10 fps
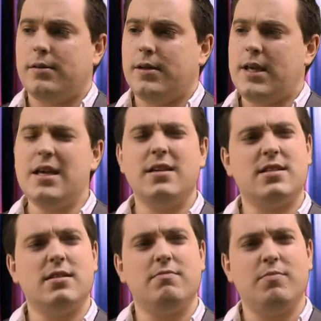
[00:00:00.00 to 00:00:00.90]
He
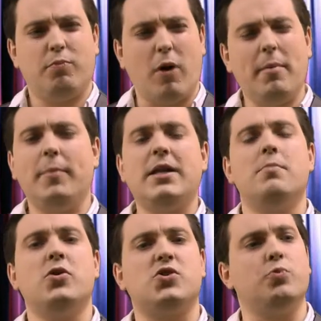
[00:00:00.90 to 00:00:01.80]
is probably the
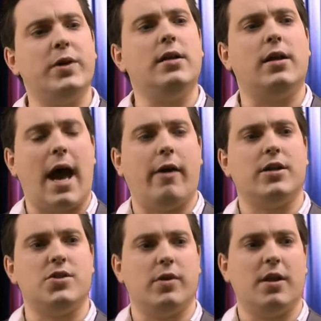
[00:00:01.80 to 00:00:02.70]
most real
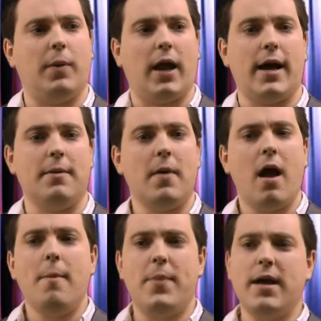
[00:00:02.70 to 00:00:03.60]
character in the play,
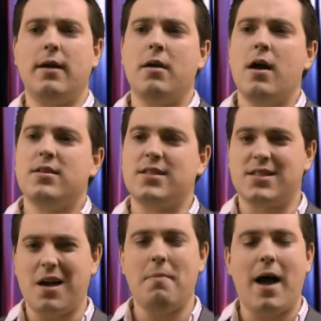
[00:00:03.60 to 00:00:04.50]
being
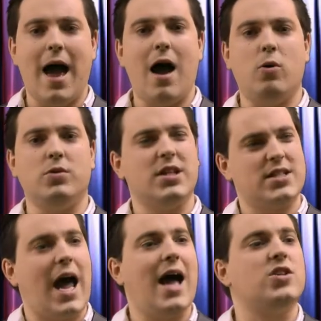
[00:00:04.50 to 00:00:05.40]
somehow
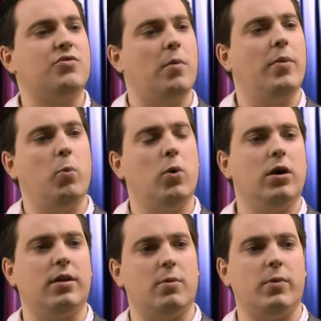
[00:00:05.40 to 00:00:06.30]
detached from the
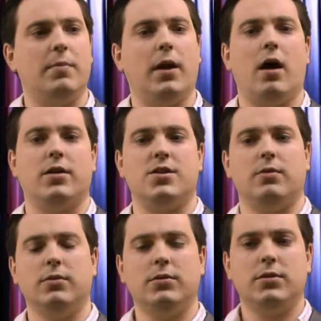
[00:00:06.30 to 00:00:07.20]
world that we belong
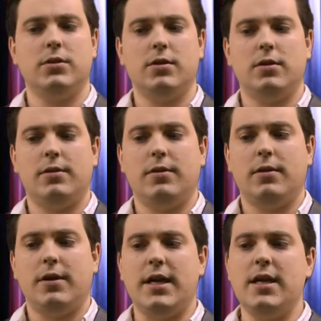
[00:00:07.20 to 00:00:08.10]
to.
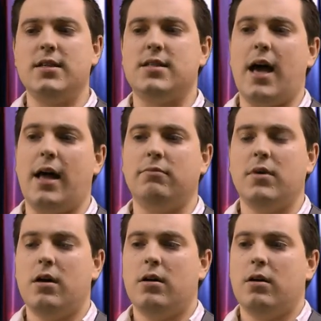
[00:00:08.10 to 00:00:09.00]
He is that
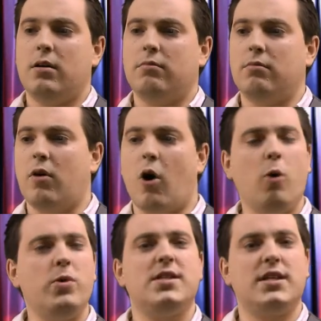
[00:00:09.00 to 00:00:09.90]

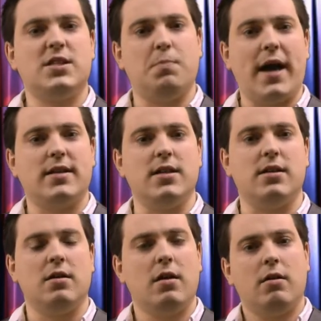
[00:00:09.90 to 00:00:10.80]
always
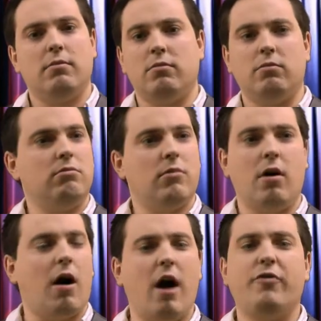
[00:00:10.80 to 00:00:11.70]
expected,
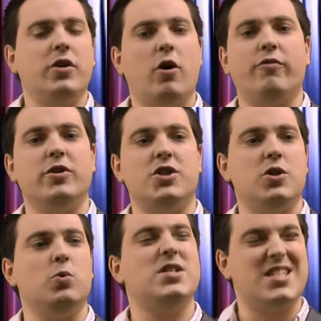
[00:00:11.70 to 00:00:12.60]
often
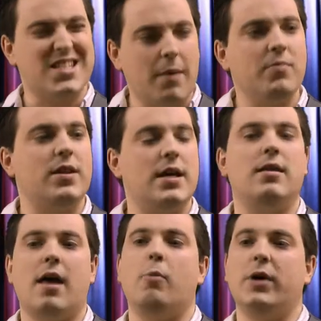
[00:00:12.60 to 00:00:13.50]
overdue, something
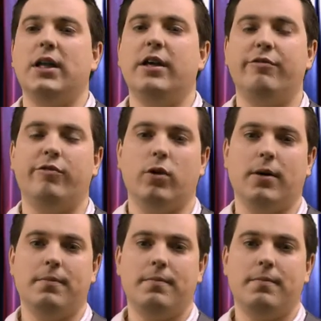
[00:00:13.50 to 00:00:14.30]
that we live for.